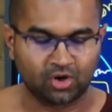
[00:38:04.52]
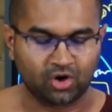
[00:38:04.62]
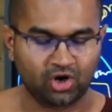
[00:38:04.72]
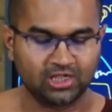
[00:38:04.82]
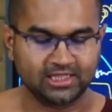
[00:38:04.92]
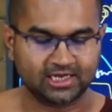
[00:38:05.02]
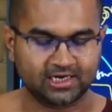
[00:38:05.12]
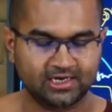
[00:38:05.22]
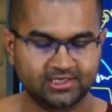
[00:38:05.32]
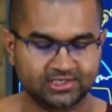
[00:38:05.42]
All the
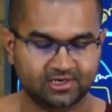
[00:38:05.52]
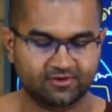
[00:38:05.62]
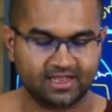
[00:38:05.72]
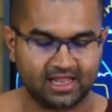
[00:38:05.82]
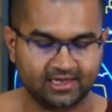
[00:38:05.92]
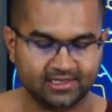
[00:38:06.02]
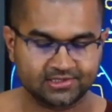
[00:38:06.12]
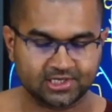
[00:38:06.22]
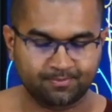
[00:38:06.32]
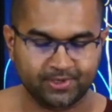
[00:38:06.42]
conditioned
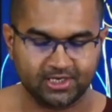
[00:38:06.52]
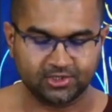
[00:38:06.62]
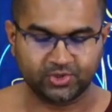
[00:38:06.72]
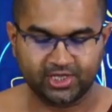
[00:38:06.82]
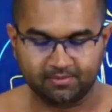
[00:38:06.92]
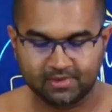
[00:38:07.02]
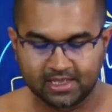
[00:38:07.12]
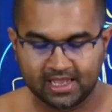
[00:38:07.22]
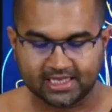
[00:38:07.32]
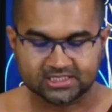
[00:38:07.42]
realities appear to him
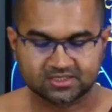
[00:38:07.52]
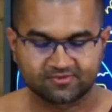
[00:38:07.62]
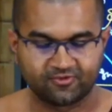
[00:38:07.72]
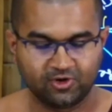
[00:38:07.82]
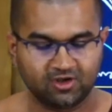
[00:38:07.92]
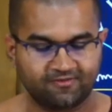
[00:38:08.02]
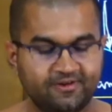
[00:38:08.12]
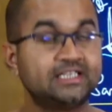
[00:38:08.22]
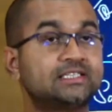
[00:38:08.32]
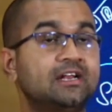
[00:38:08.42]
as full
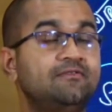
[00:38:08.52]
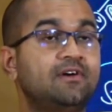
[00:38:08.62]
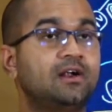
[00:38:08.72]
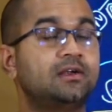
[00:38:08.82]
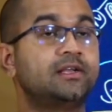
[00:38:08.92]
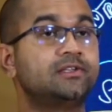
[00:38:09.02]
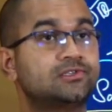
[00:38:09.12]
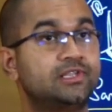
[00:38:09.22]
of disadvantages.